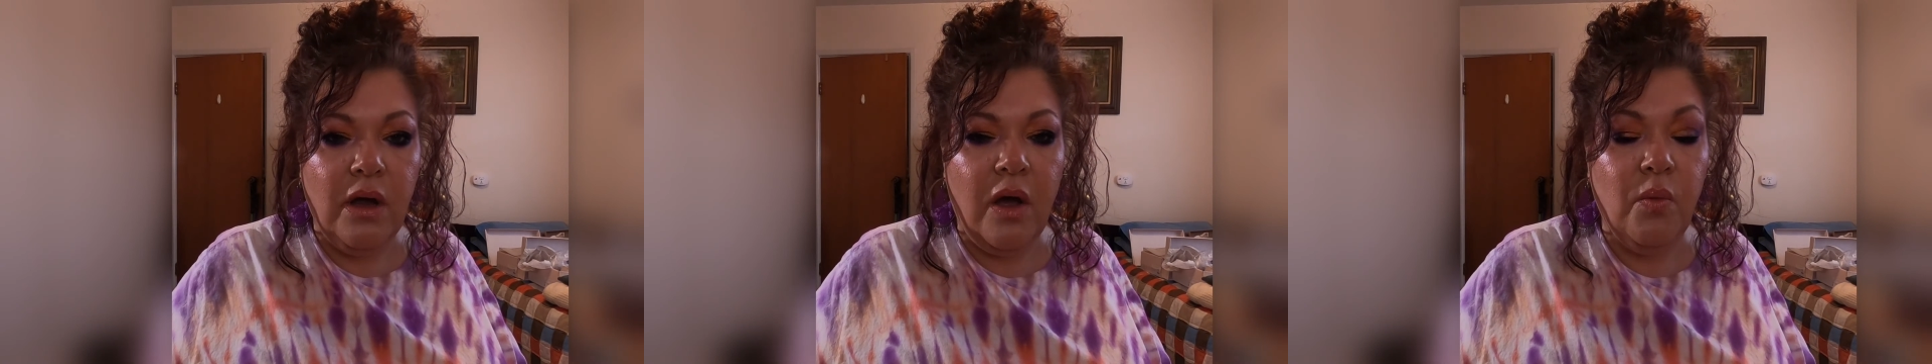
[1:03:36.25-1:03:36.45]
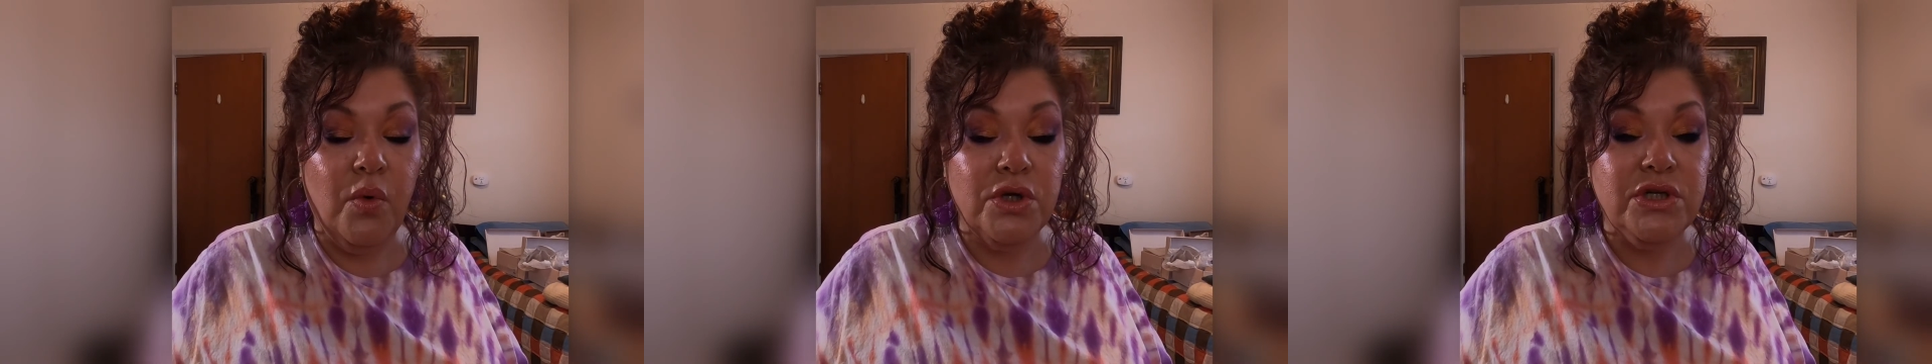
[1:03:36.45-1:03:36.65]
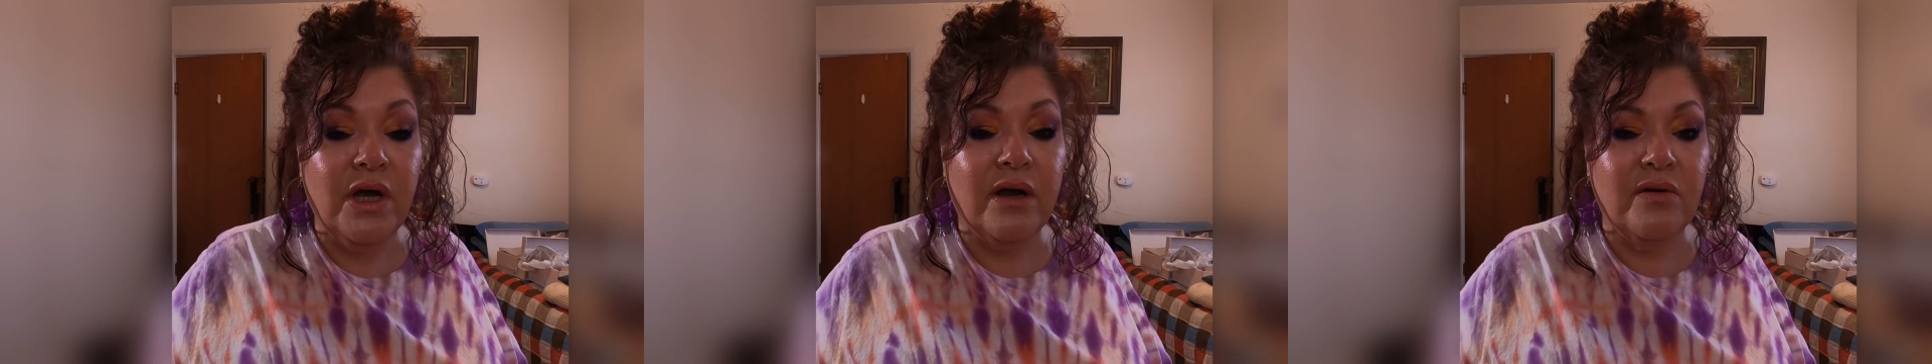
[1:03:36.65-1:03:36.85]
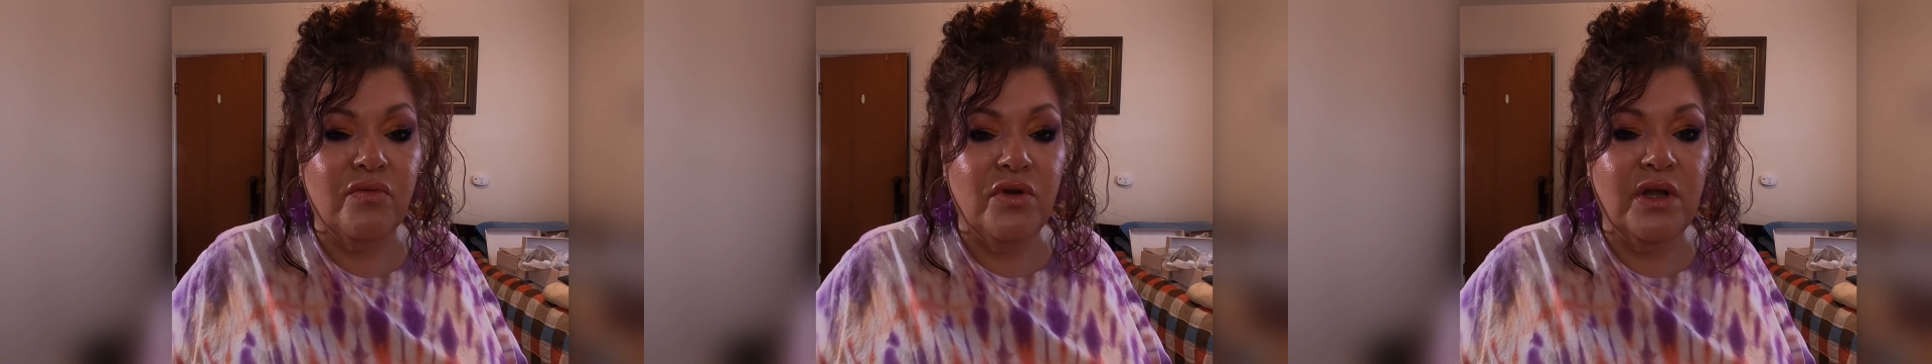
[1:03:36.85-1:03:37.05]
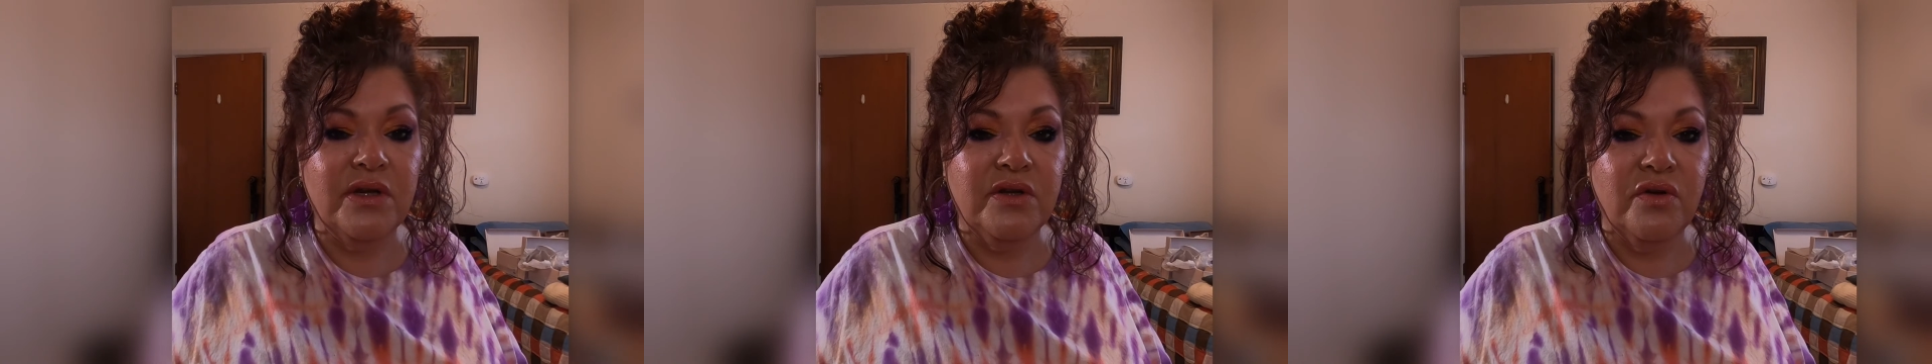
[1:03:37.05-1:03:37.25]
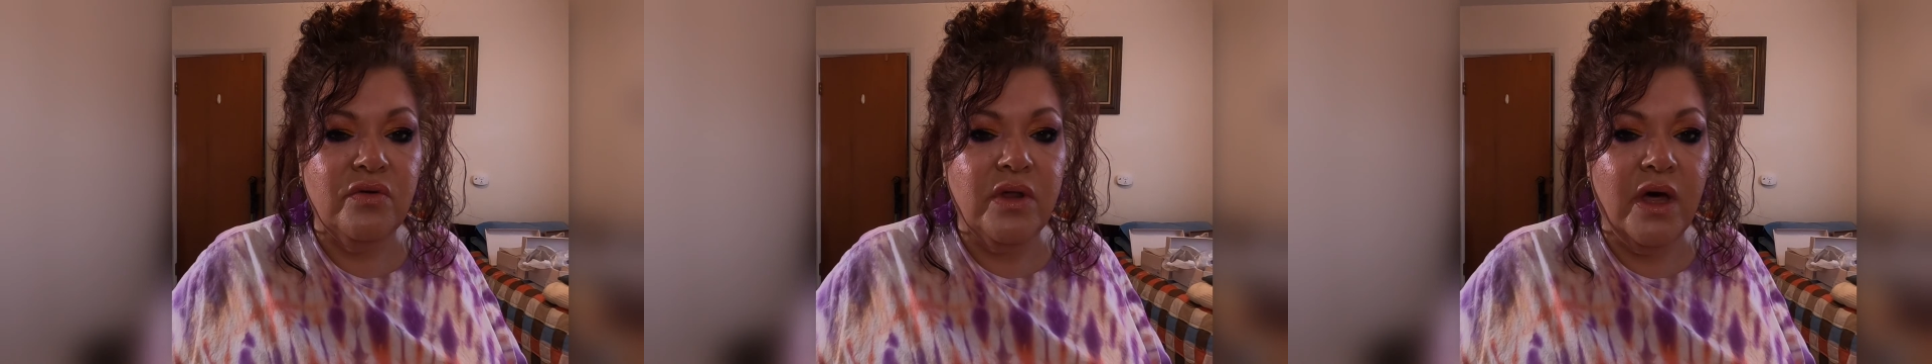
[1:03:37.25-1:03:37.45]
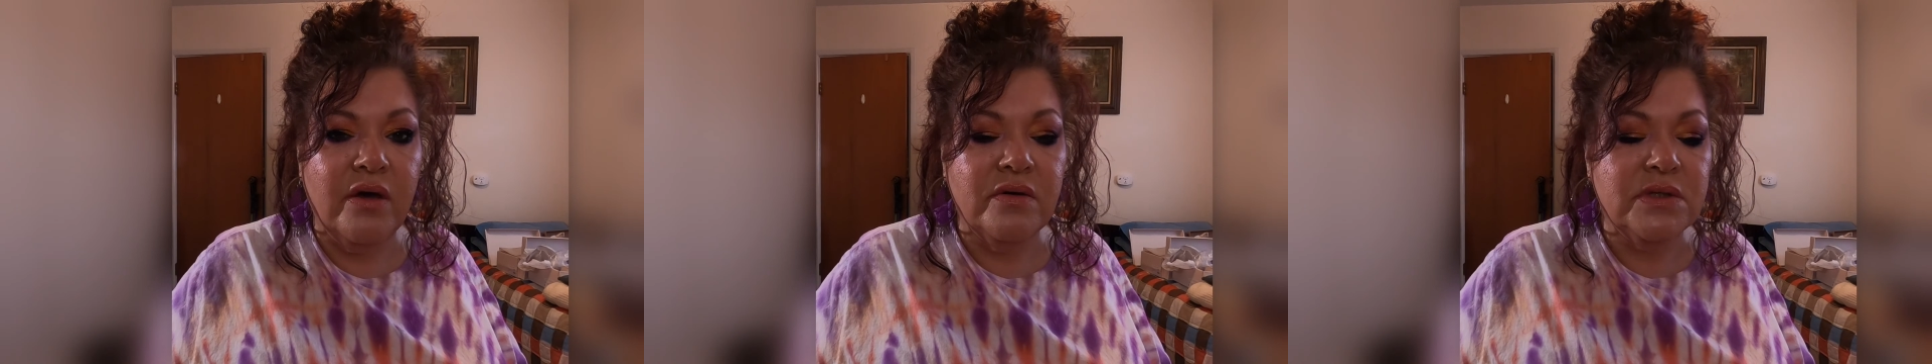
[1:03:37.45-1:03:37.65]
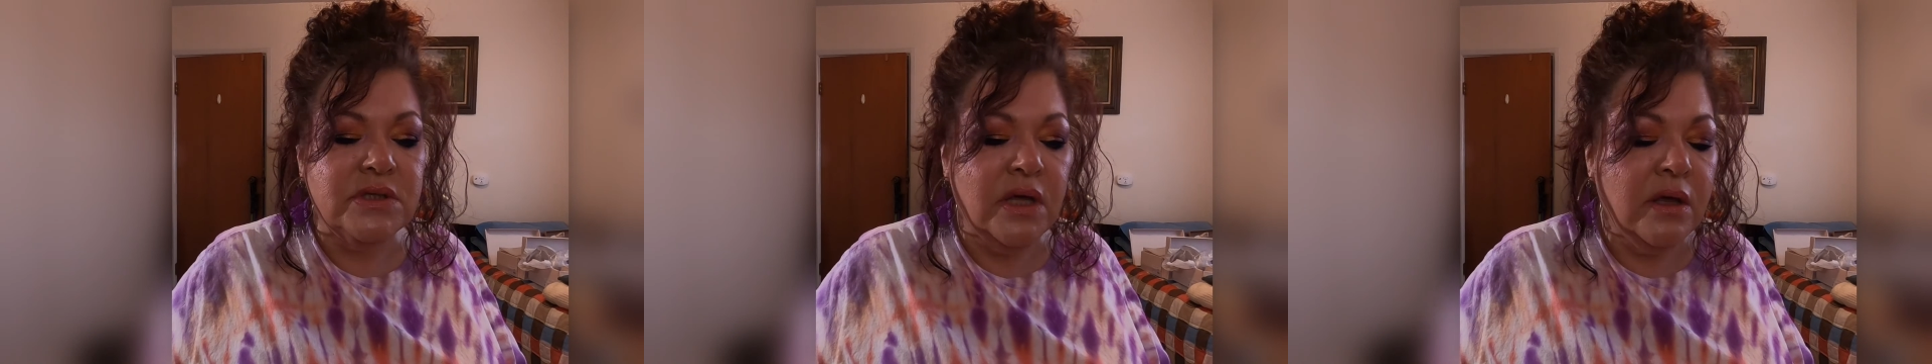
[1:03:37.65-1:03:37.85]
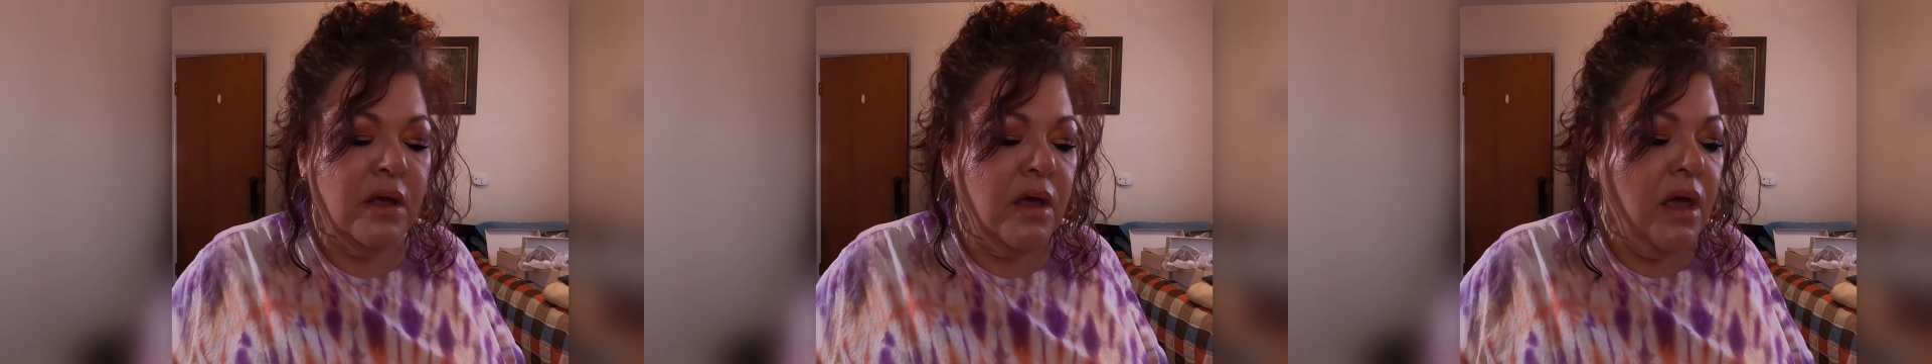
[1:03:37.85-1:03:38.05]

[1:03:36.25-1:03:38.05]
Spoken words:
I wish I could really do those.